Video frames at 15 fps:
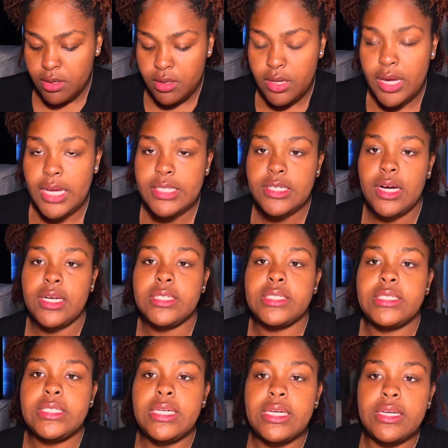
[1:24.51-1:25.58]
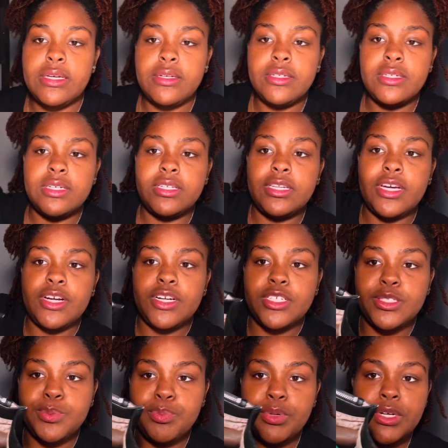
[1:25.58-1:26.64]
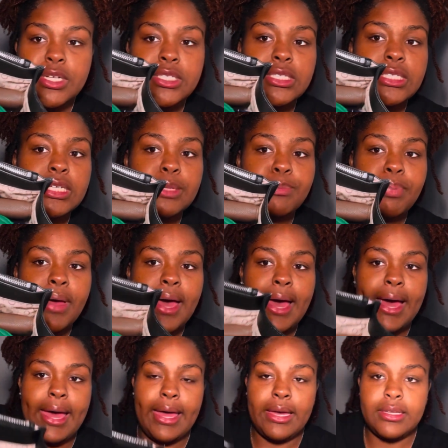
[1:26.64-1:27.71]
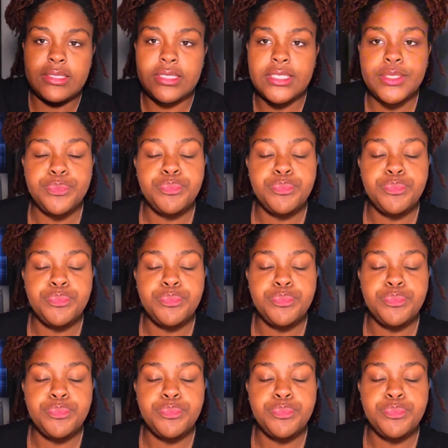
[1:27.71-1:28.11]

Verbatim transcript: As y'all can see, there is pretty packed.